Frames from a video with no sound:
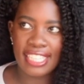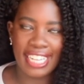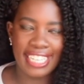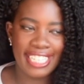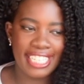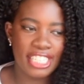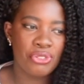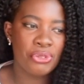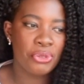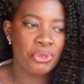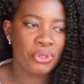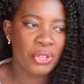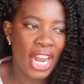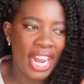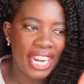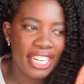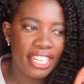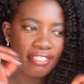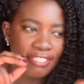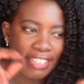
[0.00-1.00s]
that he's
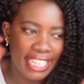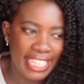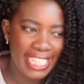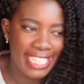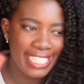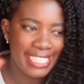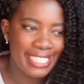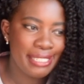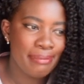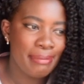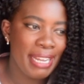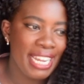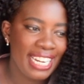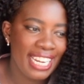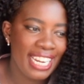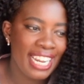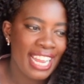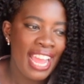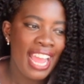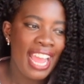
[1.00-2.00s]
kind of like
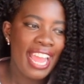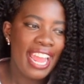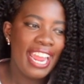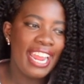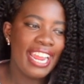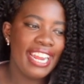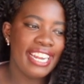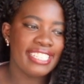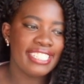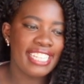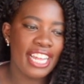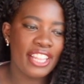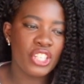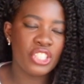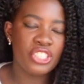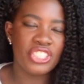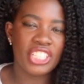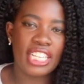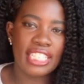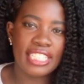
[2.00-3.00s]
intimating is that
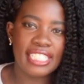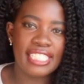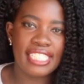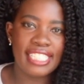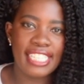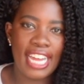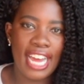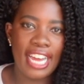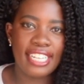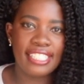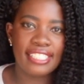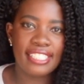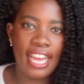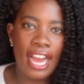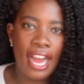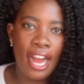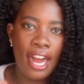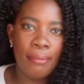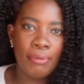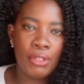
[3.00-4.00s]
they're jealous that
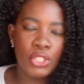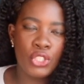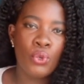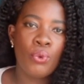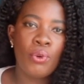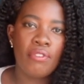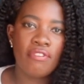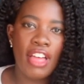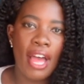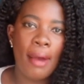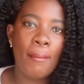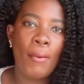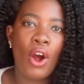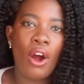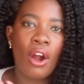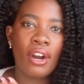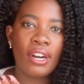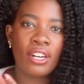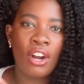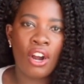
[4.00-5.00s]
um, the two of them
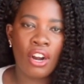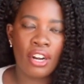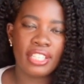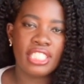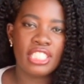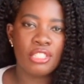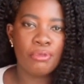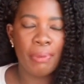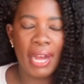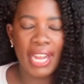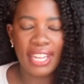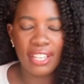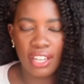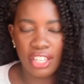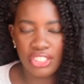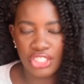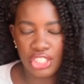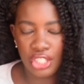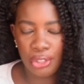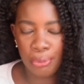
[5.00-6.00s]
are Carly's
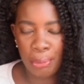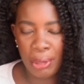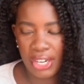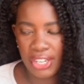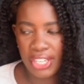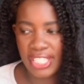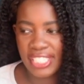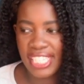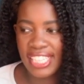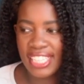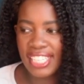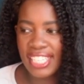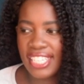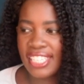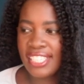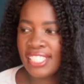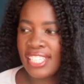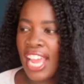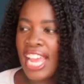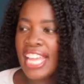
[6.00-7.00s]
biological parents. And
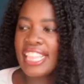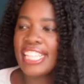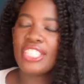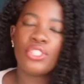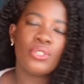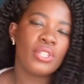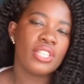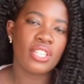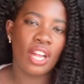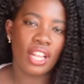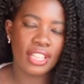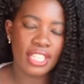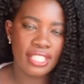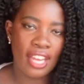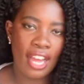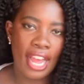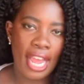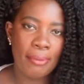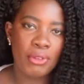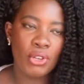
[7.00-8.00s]
this, they do this all the
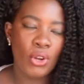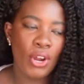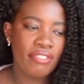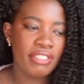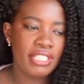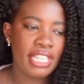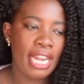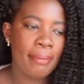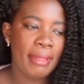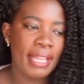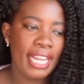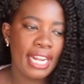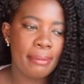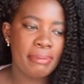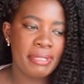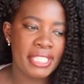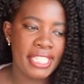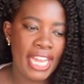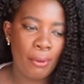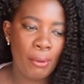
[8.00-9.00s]
time. You know, every time they get
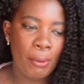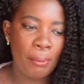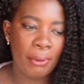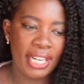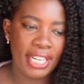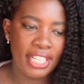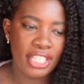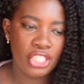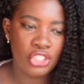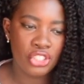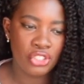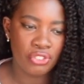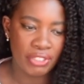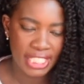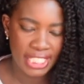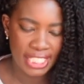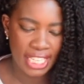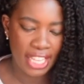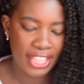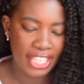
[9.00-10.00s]
upset with Brandon and
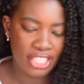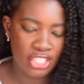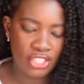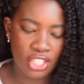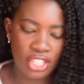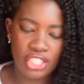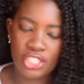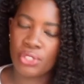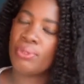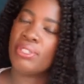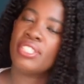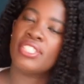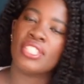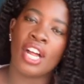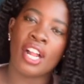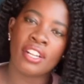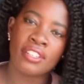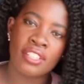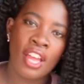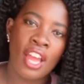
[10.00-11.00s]
Theresa, they start to
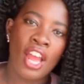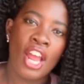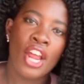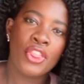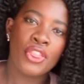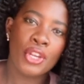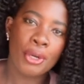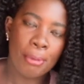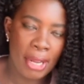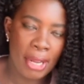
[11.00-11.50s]
insult their